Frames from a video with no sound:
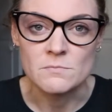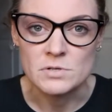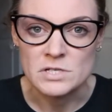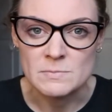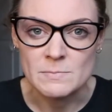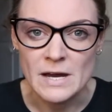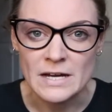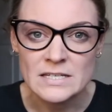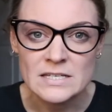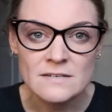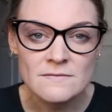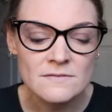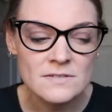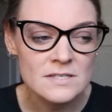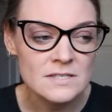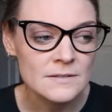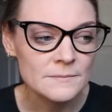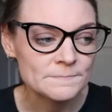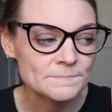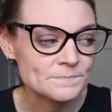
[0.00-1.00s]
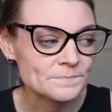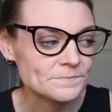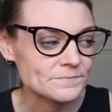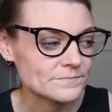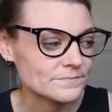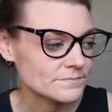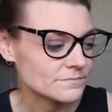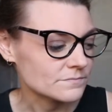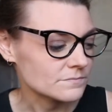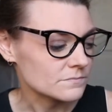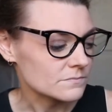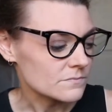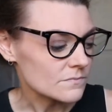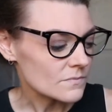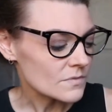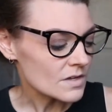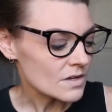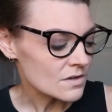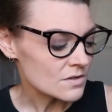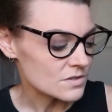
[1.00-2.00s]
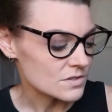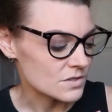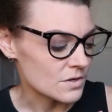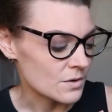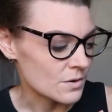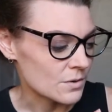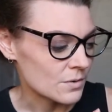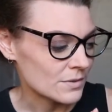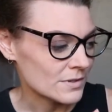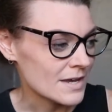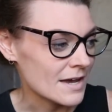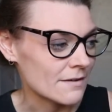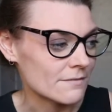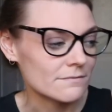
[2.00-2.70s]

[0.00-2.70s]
perspectives. So yeah,